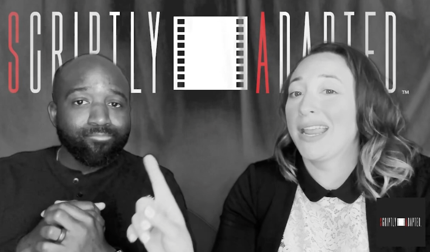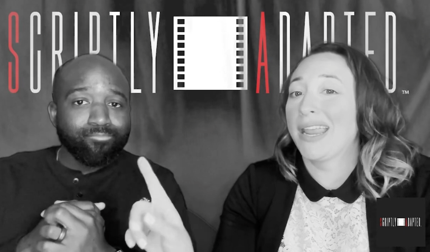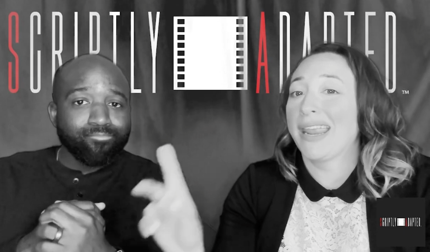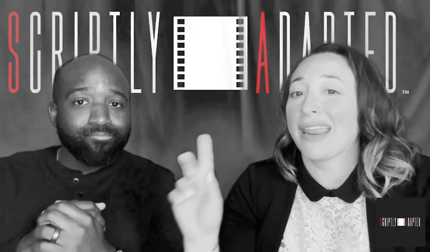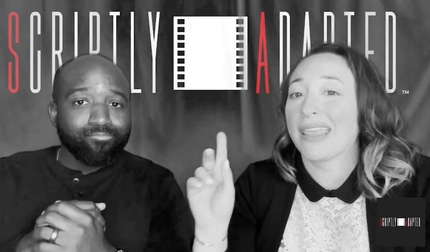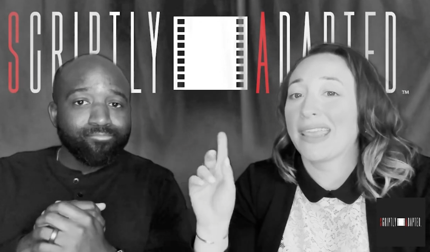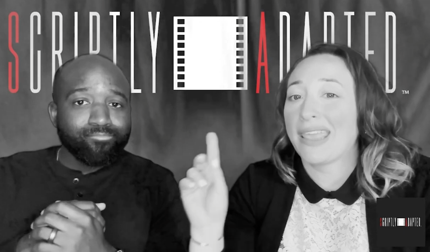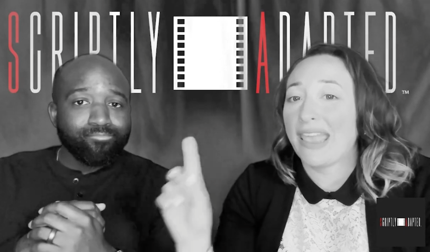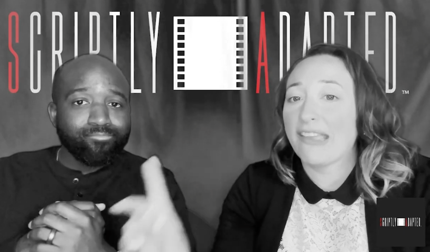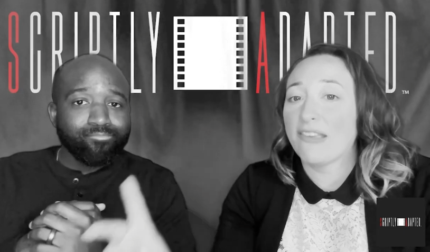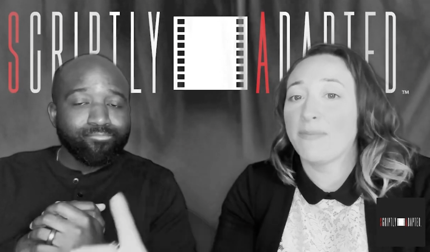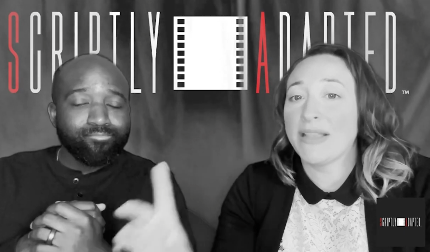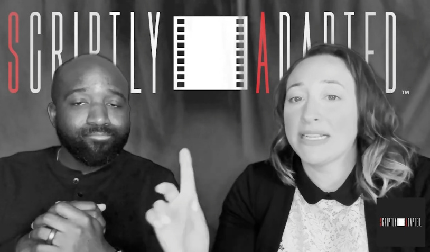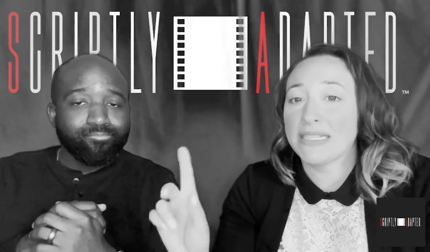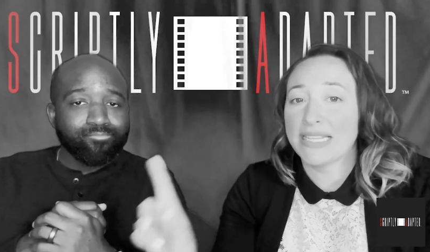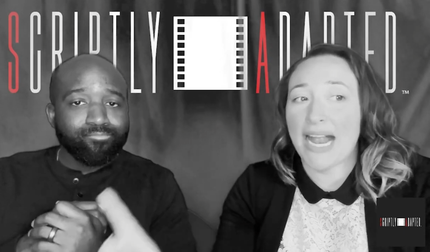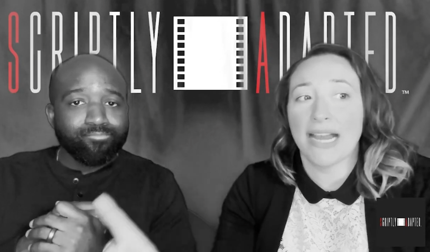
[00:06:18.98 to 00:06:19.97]
Speaker 1: it gave
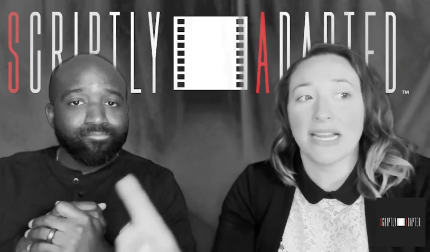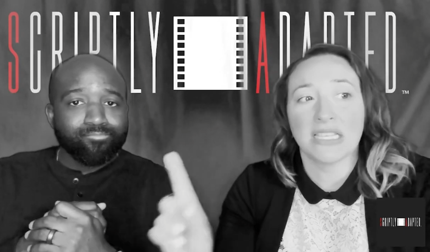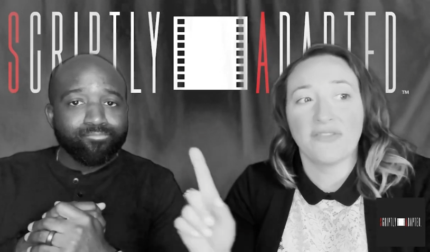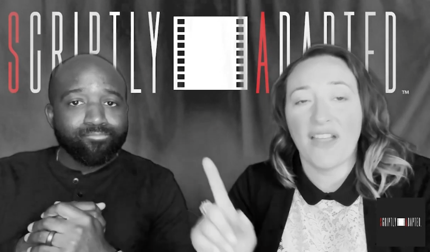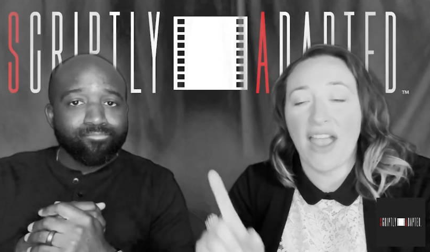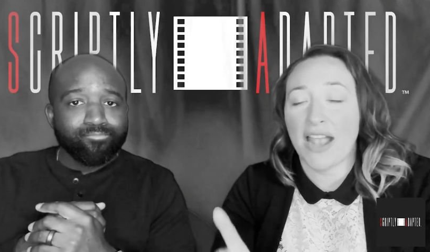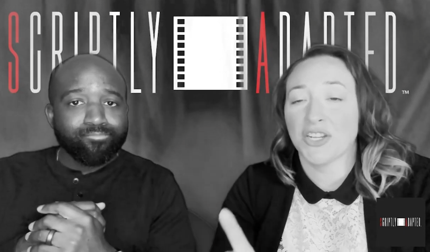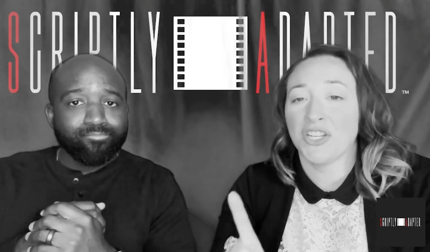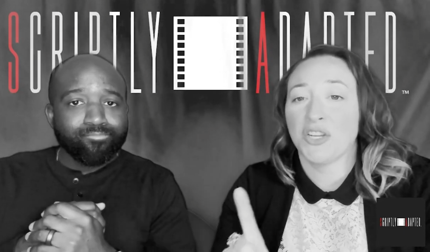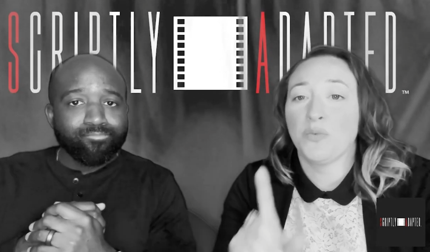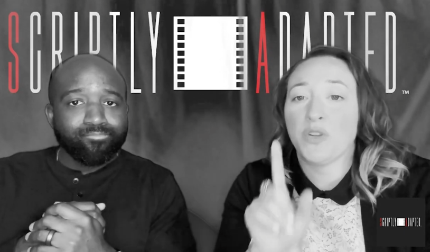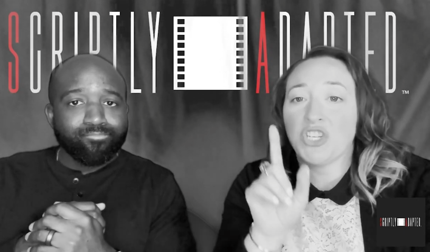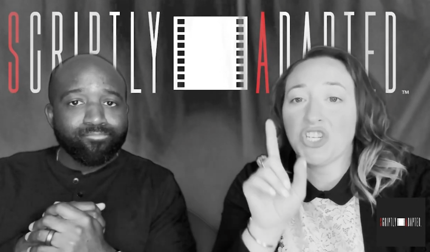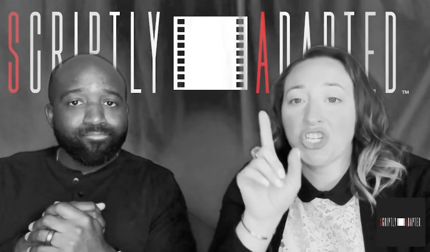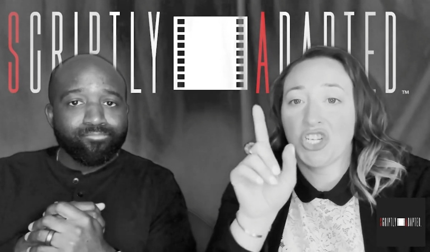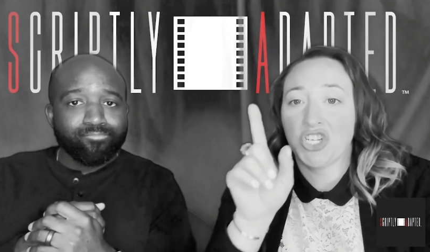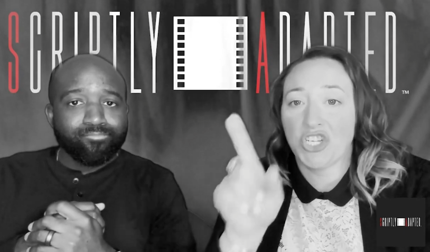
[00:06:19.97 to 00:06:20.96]
me satisfaction when
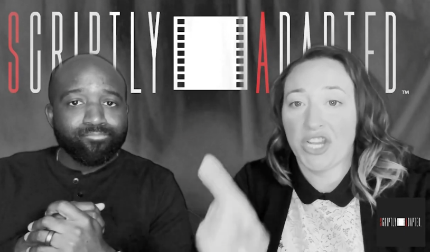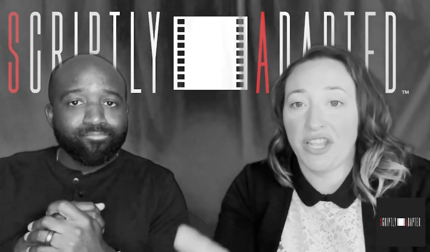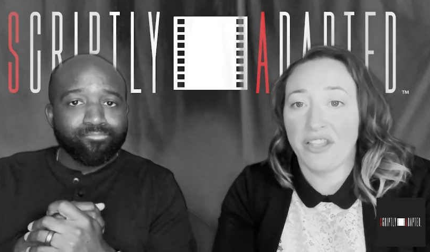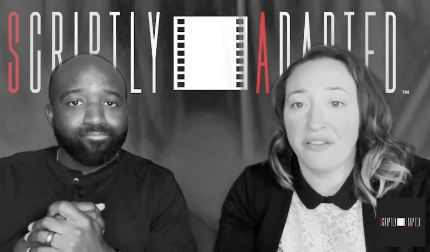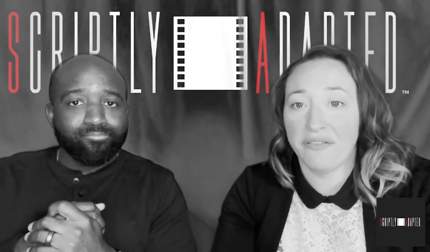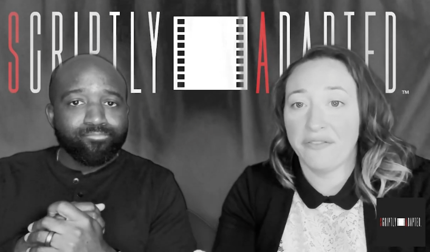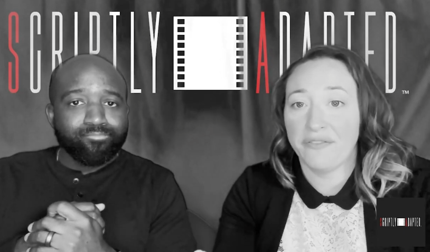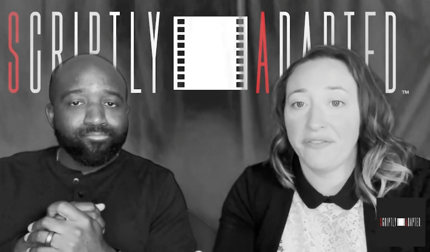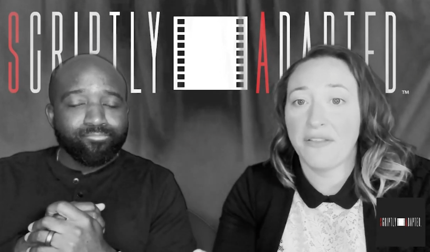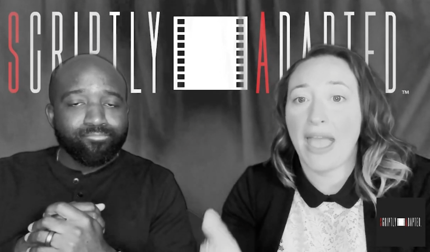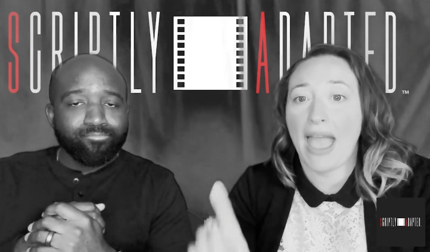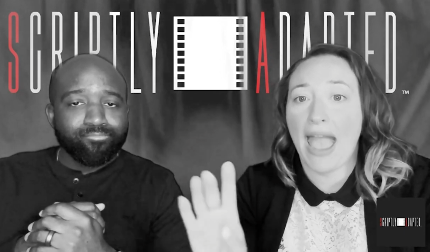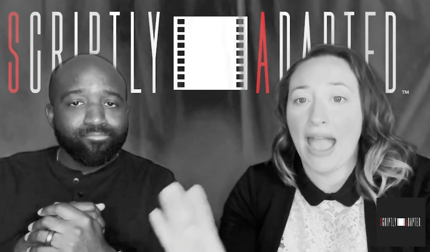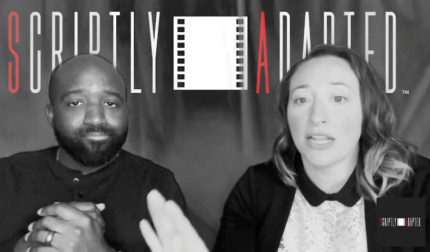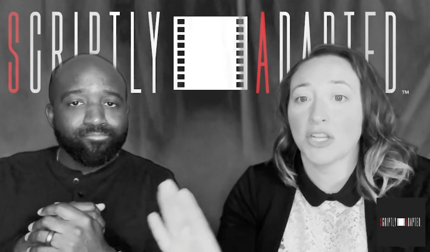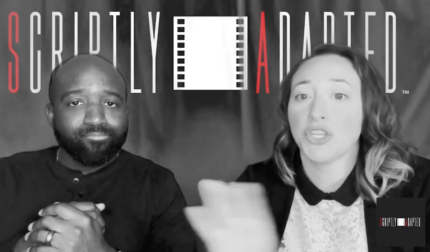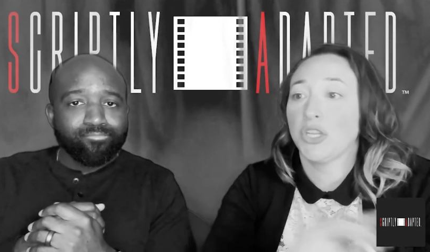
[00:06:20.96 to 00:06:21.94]
Shiv
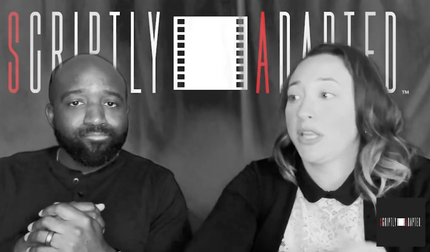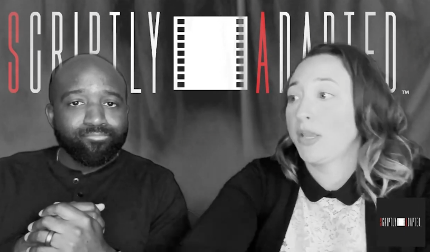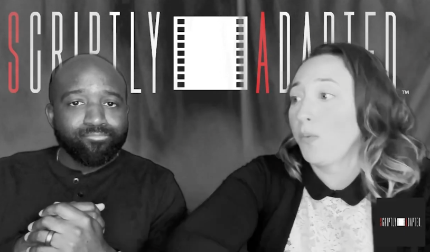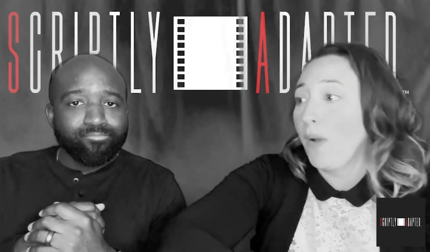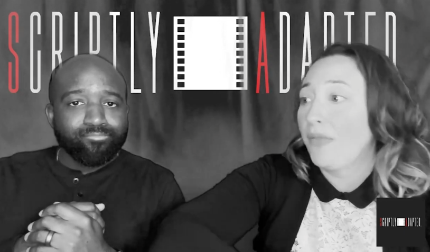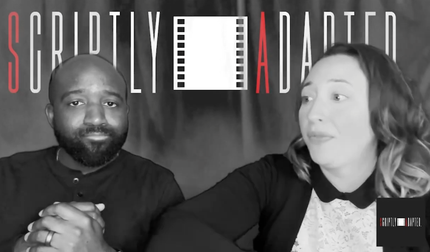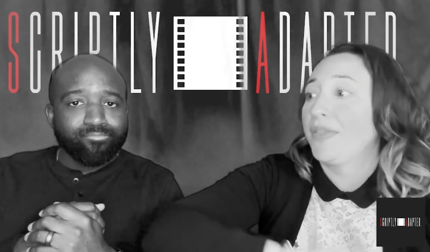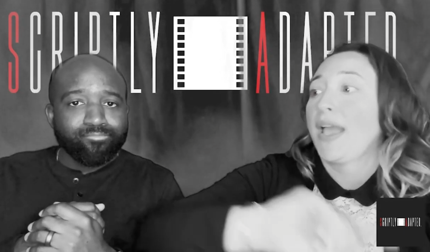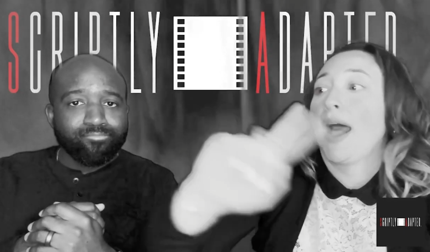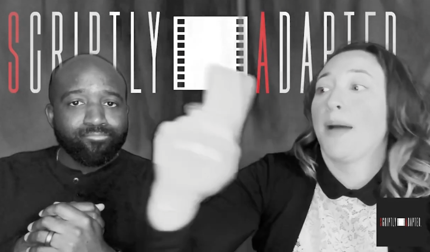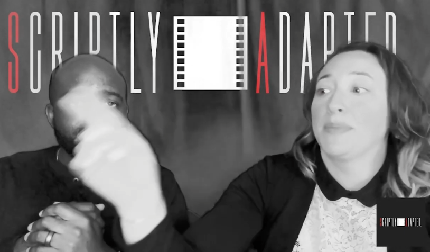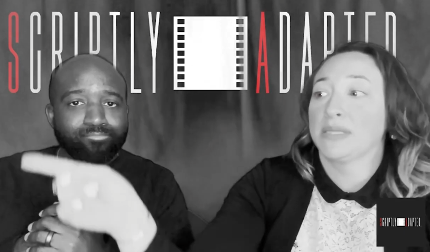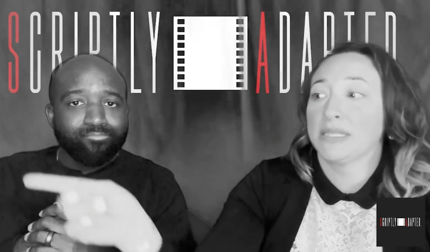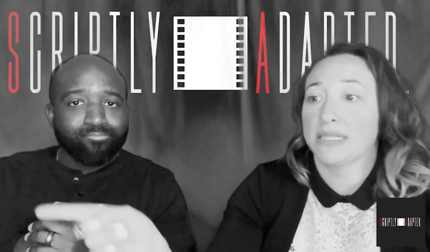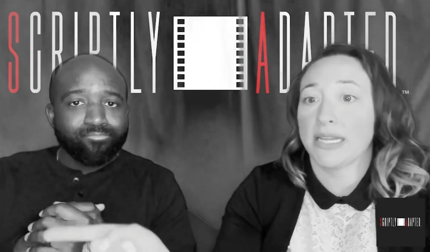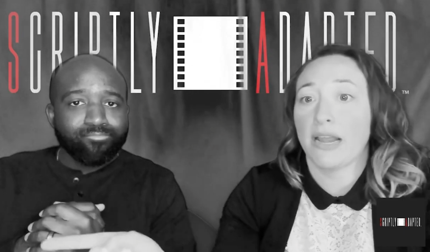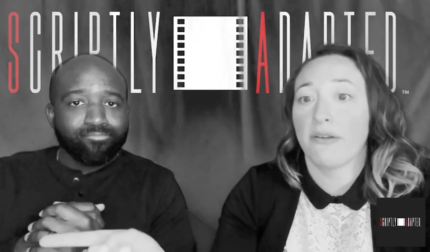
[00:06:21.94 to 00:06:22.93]
actually went the
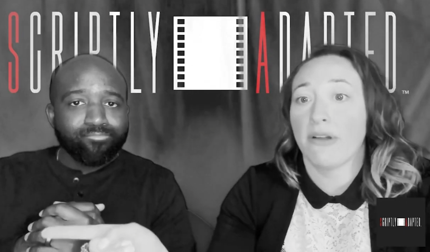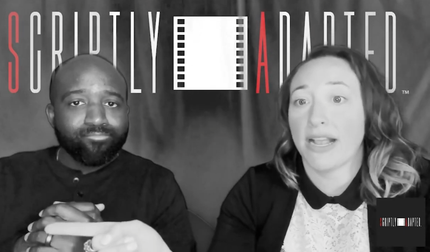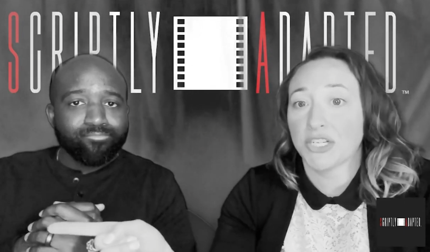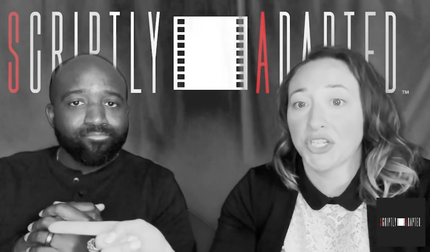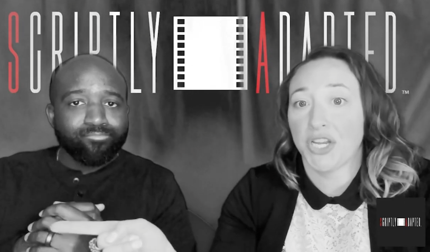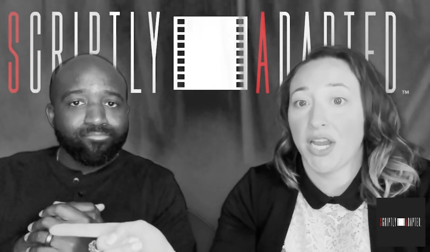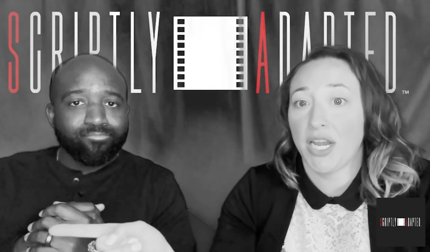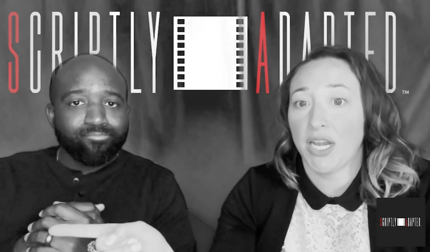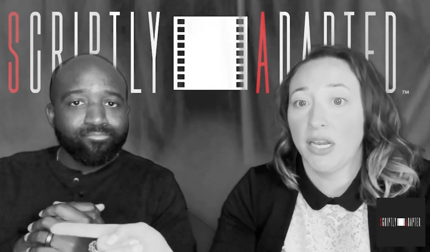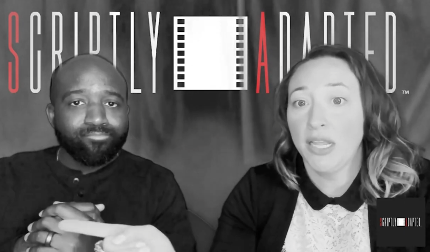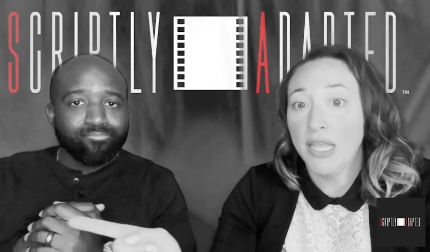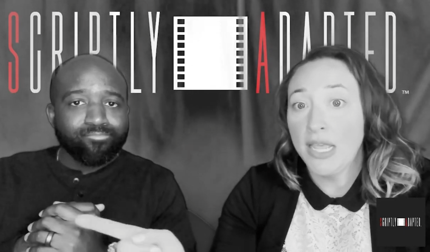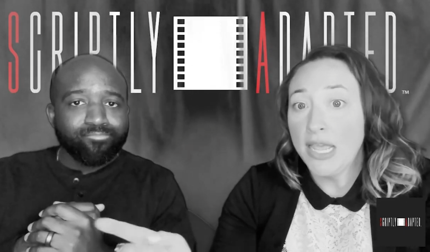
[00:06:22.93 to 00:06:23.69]
opposite direction